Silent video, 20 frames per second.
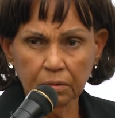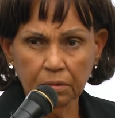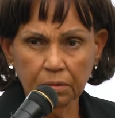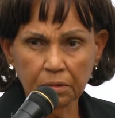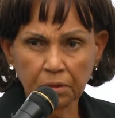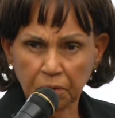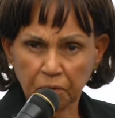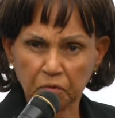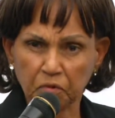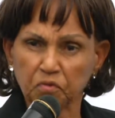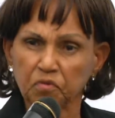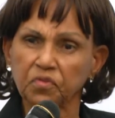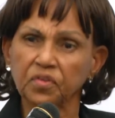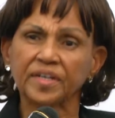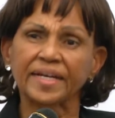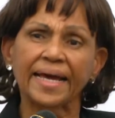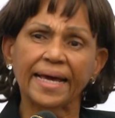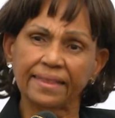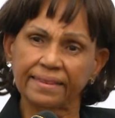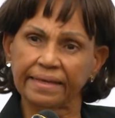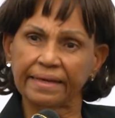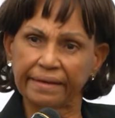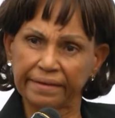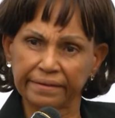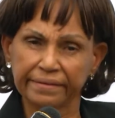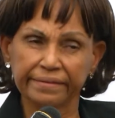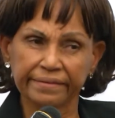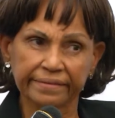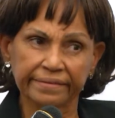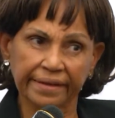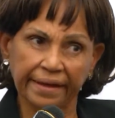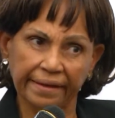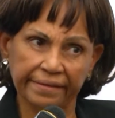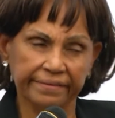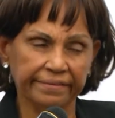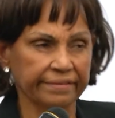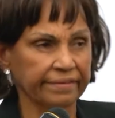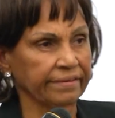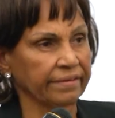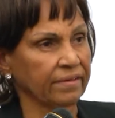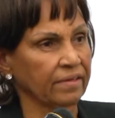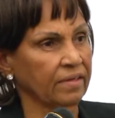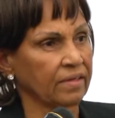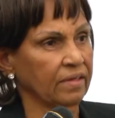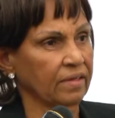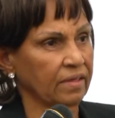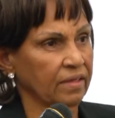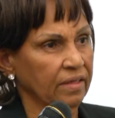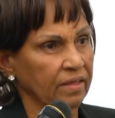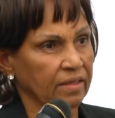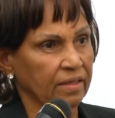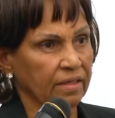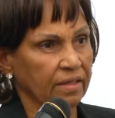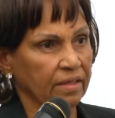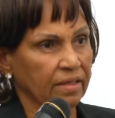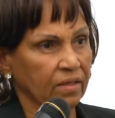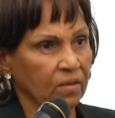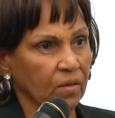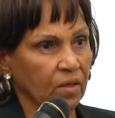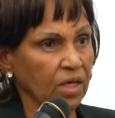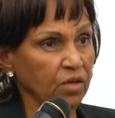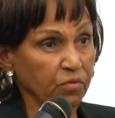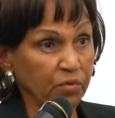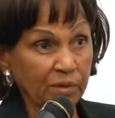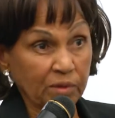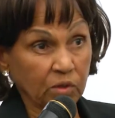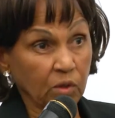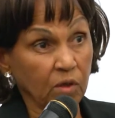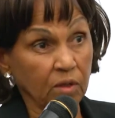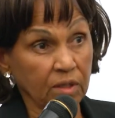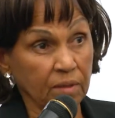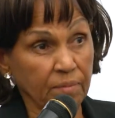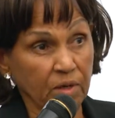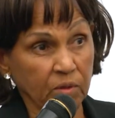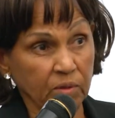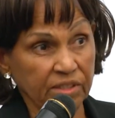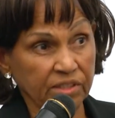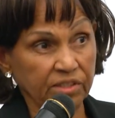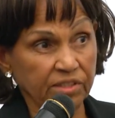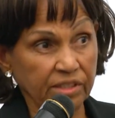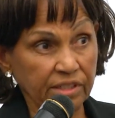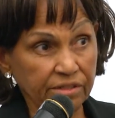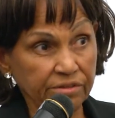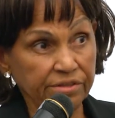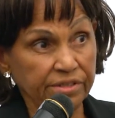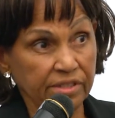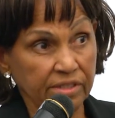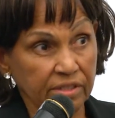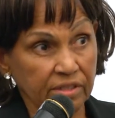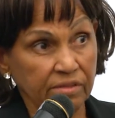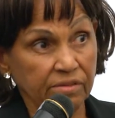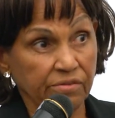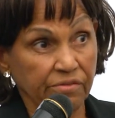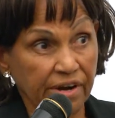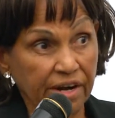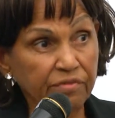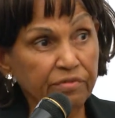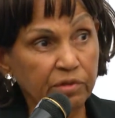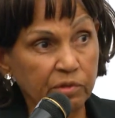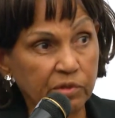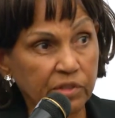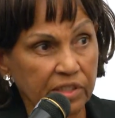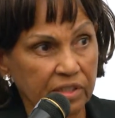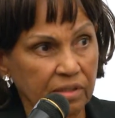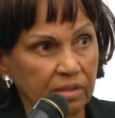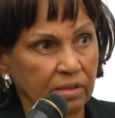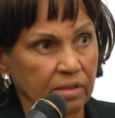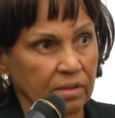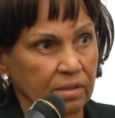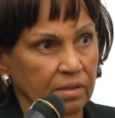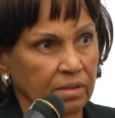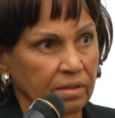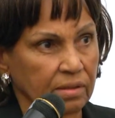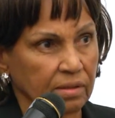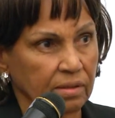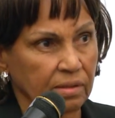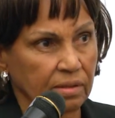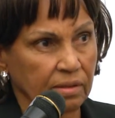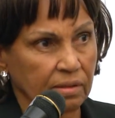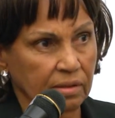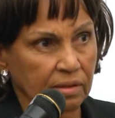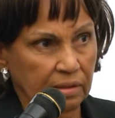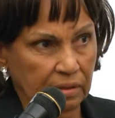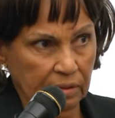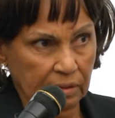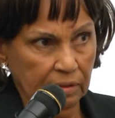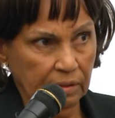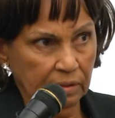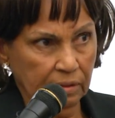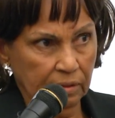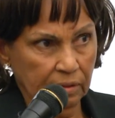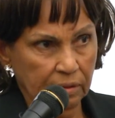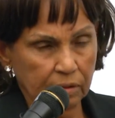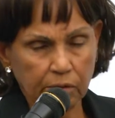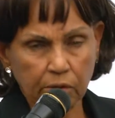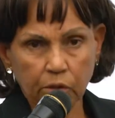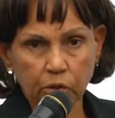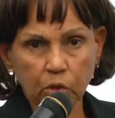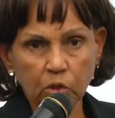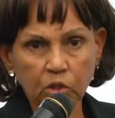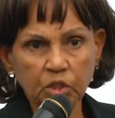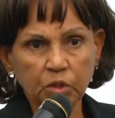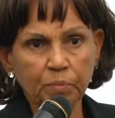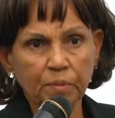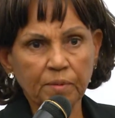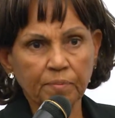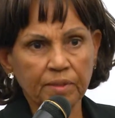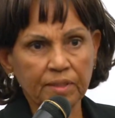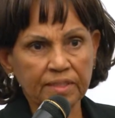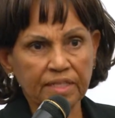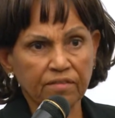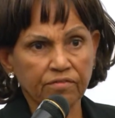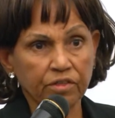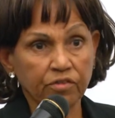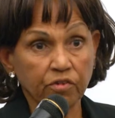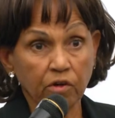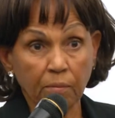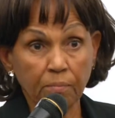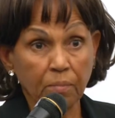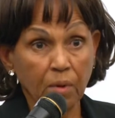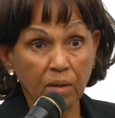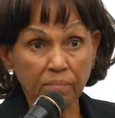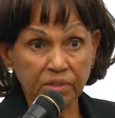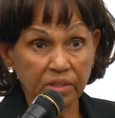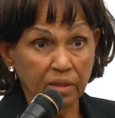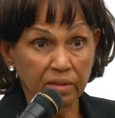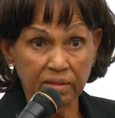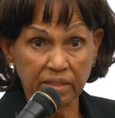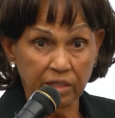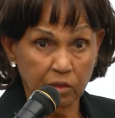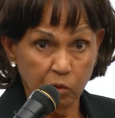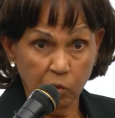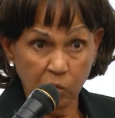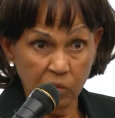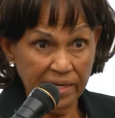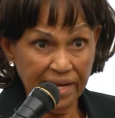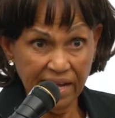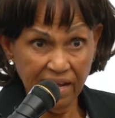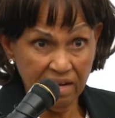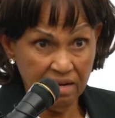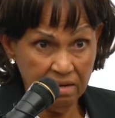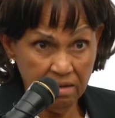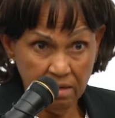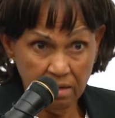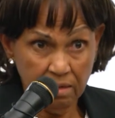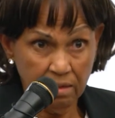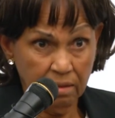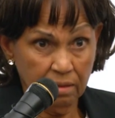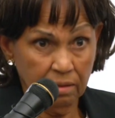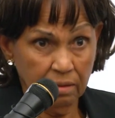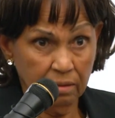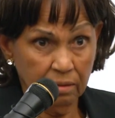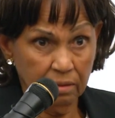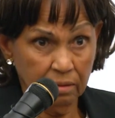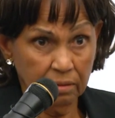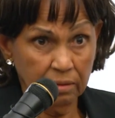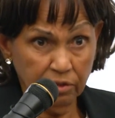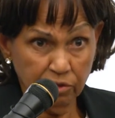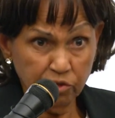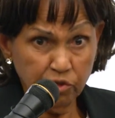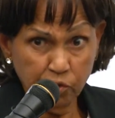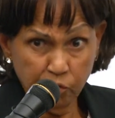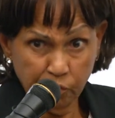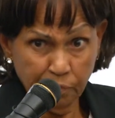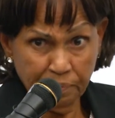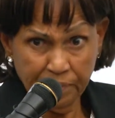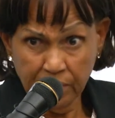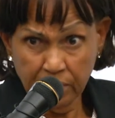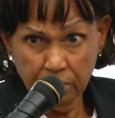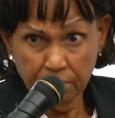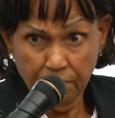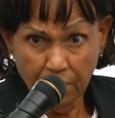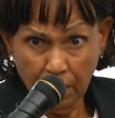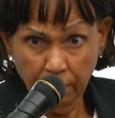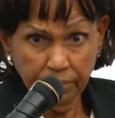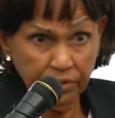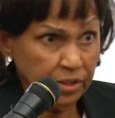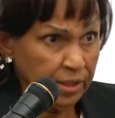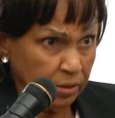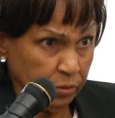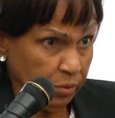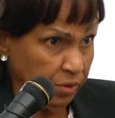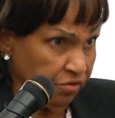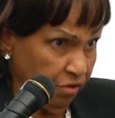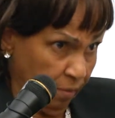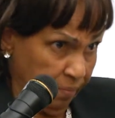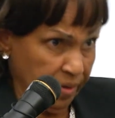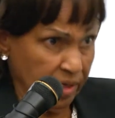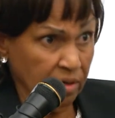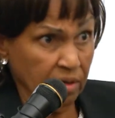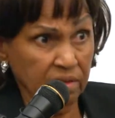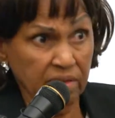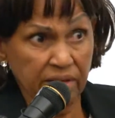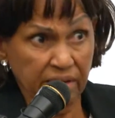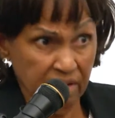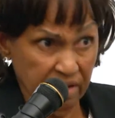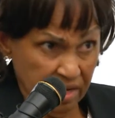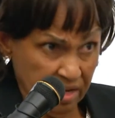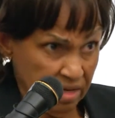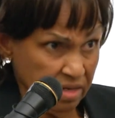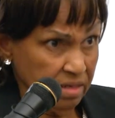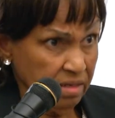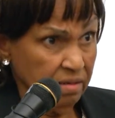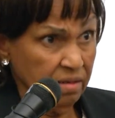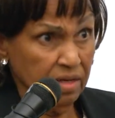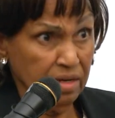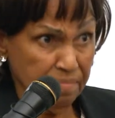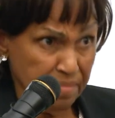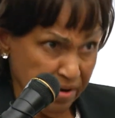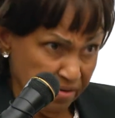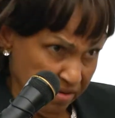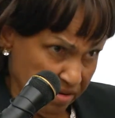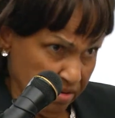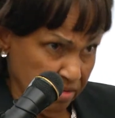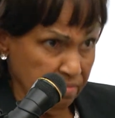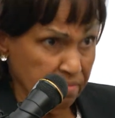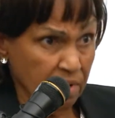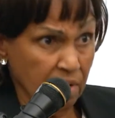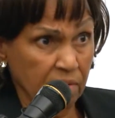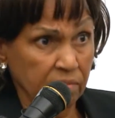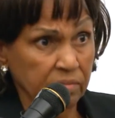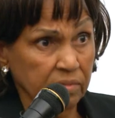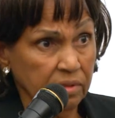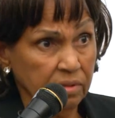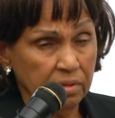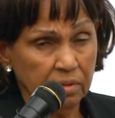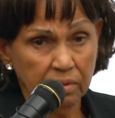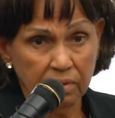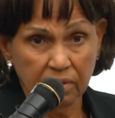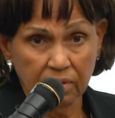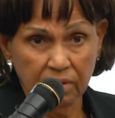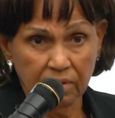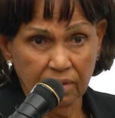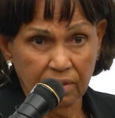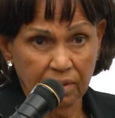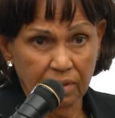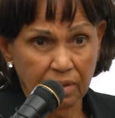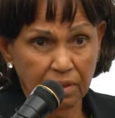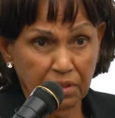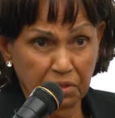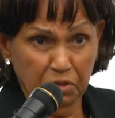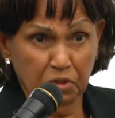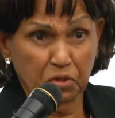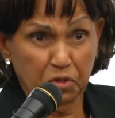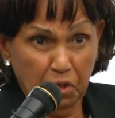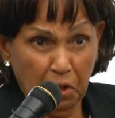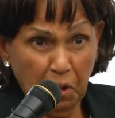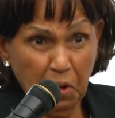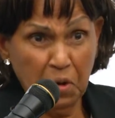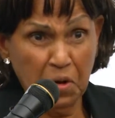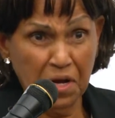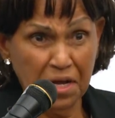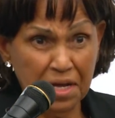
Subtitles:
You know, forgetting that if we talk about the Syrian refugees, those people never drop bombs on their own head. There are European bombs that were dropping on their head, and American bombs. So,